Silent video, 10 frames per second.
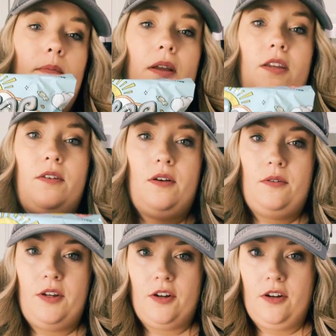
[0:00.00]
but you know
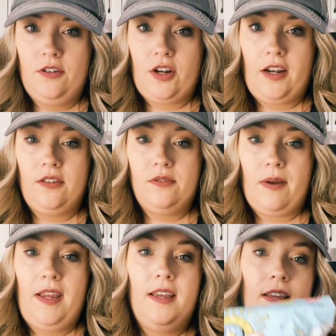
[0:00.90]
you're trying to lose
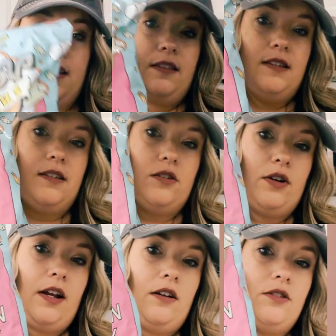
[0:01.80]
weight, this is a
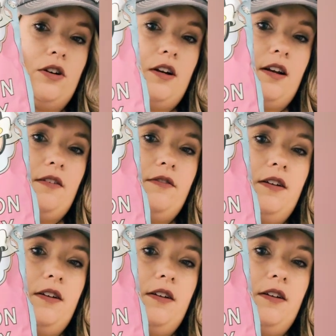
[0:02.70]
great alternative.